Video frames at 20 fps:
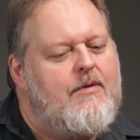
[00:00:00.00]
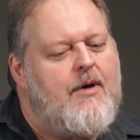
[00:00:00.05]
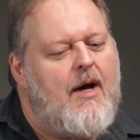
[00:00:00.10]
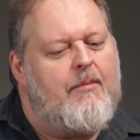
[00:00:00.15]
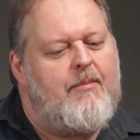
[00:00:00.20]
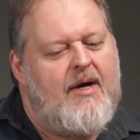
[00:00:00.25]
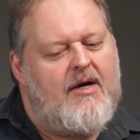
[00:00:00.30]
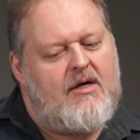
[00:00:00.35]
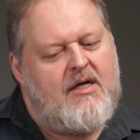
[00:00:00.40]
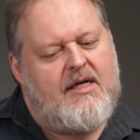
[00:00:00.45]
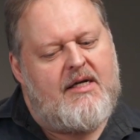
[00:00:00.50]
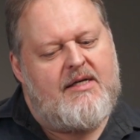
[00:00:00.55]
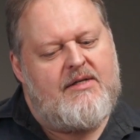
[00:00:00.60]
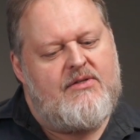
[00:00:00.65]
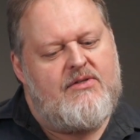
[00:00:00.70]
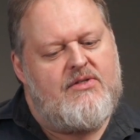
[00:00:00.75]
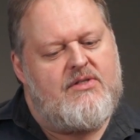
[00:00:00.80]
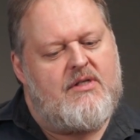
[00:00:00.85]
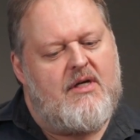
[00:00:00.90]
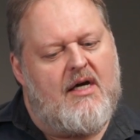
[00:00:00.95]

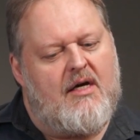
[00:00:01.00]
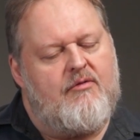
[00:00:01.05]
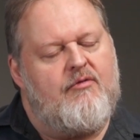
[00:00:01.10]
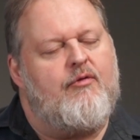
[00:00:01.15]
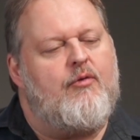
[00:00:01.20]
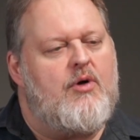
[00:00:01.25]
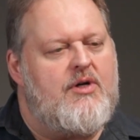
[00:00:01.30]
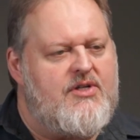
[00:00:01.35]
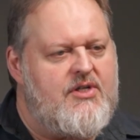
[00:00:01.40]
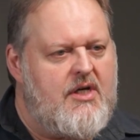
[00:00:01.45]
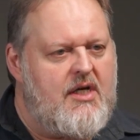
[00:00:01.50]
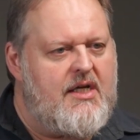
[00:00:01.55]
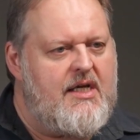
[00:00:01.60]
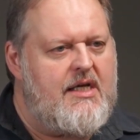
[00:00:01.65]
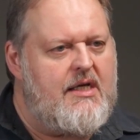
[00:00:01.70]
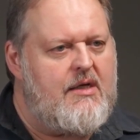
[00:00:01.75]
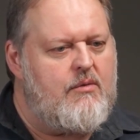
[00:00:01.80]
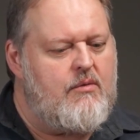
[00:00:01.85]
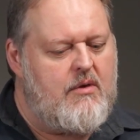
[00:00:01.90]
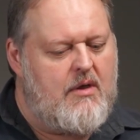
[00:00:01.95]
Americans, unfortunately,
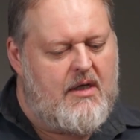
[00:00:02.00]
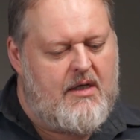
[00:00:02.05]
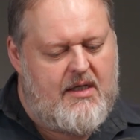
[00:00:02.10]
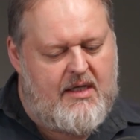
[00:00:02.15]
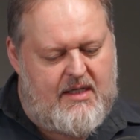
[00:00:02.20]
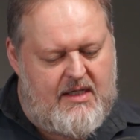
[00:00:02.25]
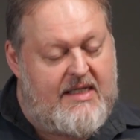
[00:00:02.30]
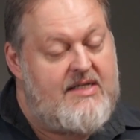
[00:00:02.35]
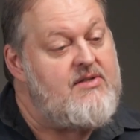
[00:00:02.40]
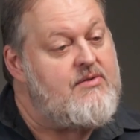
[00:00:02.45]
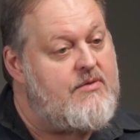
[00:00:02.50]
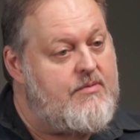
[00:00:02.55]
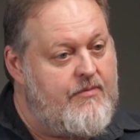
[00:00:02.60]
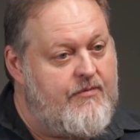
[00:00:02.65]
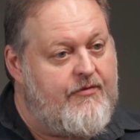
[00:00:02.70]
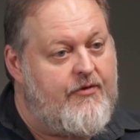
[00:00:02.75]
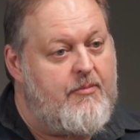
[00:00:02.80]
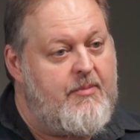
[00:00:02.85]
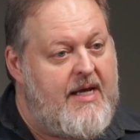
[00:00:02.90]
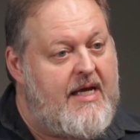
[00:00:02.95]
at least
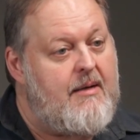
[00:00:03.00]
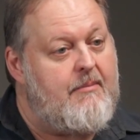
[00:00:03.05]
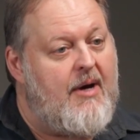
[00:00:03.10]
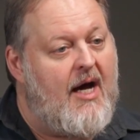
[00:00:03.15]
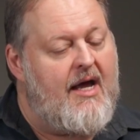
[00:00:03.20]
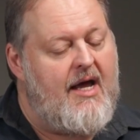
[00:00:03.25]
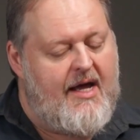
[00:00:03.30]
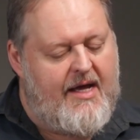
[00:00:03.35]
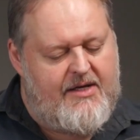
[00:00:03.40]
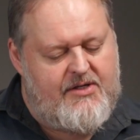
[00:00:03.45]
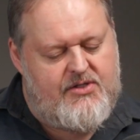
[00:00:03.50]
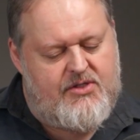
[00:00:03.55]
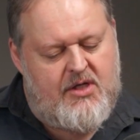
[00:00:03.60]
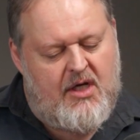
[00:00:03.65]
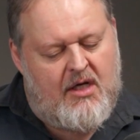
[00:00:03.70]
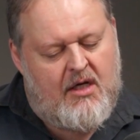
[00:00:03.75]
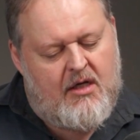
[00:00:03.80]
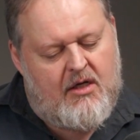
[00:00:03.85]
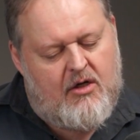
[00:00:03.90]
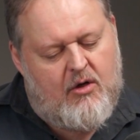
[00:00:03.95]
for me and my
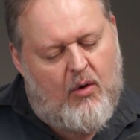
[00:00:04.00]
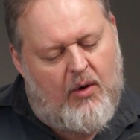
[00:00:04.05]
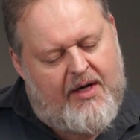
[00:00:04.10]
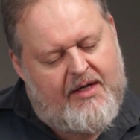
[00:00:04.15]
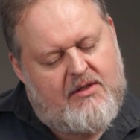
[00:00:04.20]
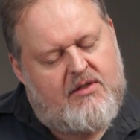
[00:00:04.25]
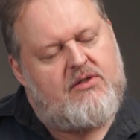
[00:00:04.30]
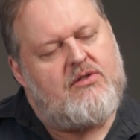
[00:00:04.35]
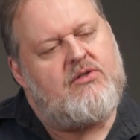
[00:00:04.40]
age, going to